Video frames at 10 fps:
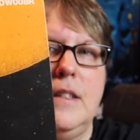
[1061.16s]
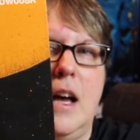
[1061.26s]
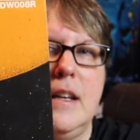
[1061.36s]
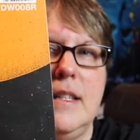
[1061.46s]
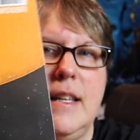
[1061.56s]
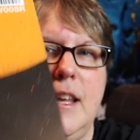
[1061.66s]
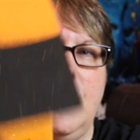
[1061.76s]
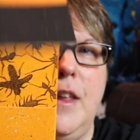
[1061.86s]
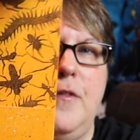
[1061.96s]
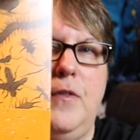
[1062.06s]
tucks in there
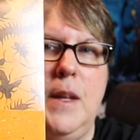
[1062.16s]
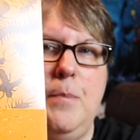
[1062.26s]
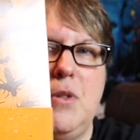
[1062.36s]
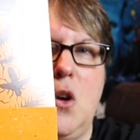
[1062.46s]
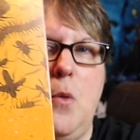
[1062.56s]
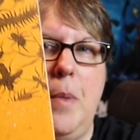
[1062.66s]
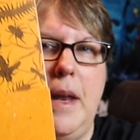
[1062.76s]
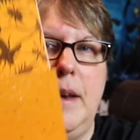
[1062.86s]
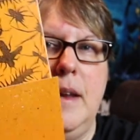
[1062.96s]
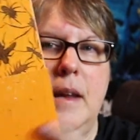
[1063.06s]
and then it flips
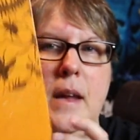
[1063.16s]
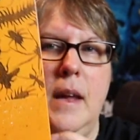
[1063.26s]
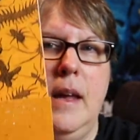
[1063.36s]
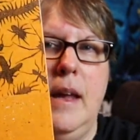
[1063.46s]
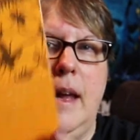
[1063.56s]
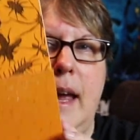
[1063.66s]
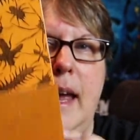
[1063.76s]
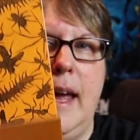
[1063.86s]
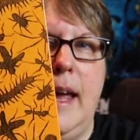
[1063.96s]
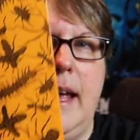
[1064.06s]
open,
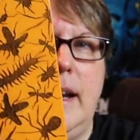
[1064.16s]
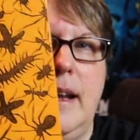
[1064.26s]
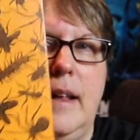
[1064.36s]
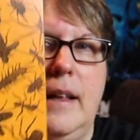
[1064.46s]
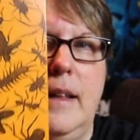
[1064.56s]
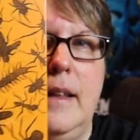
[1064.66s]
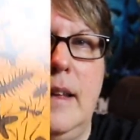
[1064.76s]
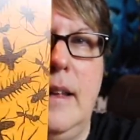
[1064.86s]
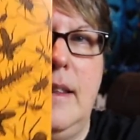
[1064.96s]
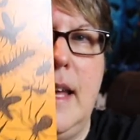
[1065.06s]
and
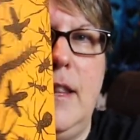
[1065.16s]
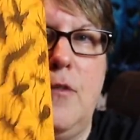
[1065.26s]
then